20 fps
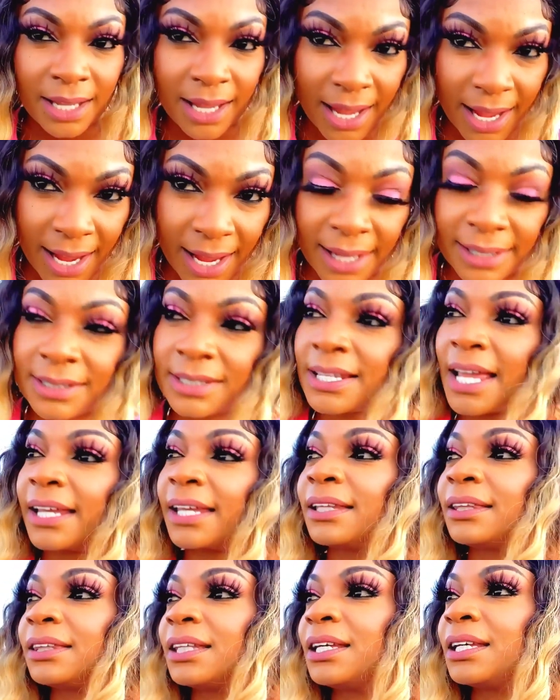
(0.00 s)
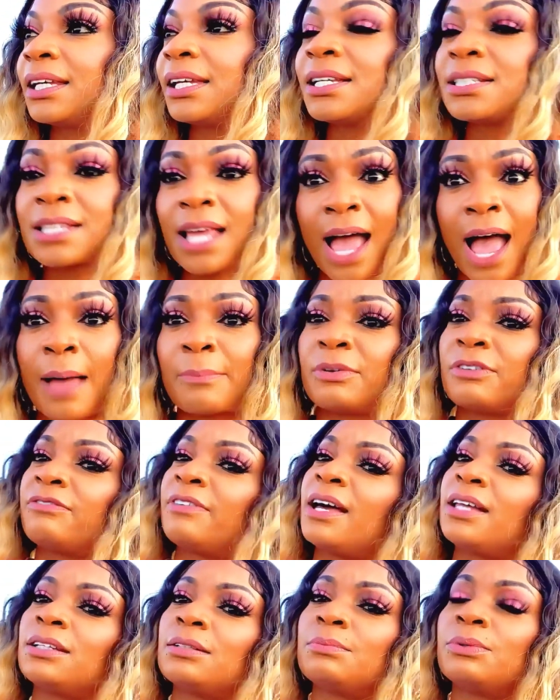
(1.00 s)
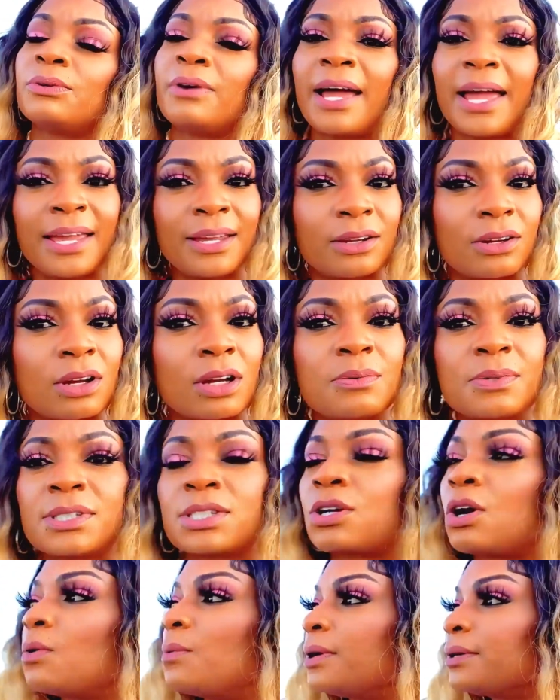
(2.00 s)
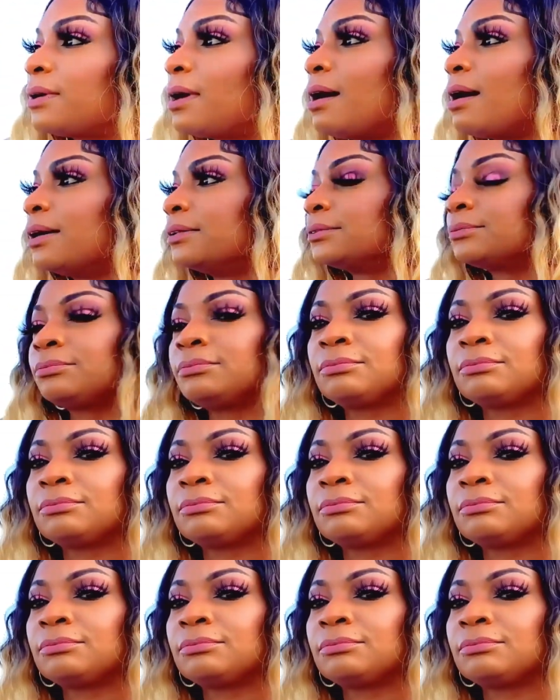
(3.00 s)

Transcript: And second thing is, I'm available. Hey girl, what's going on?